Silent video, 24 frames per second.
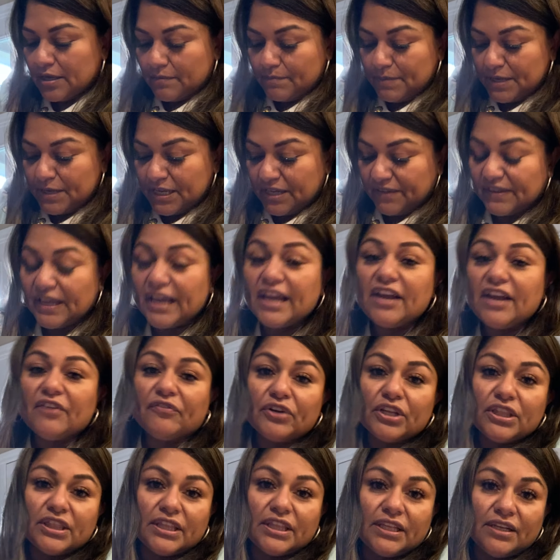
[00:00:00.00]
because
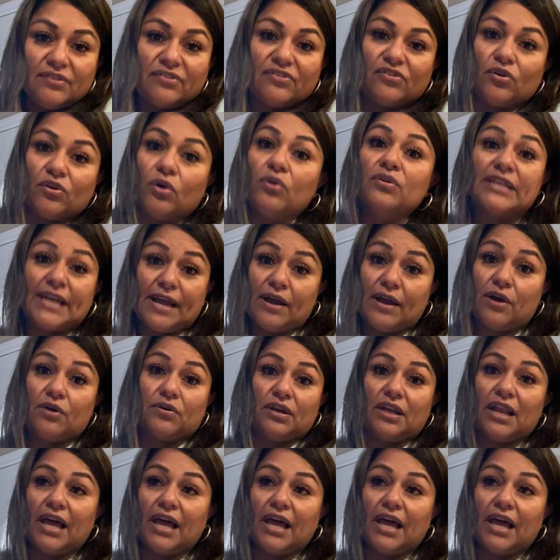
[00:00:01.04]
everything sold out.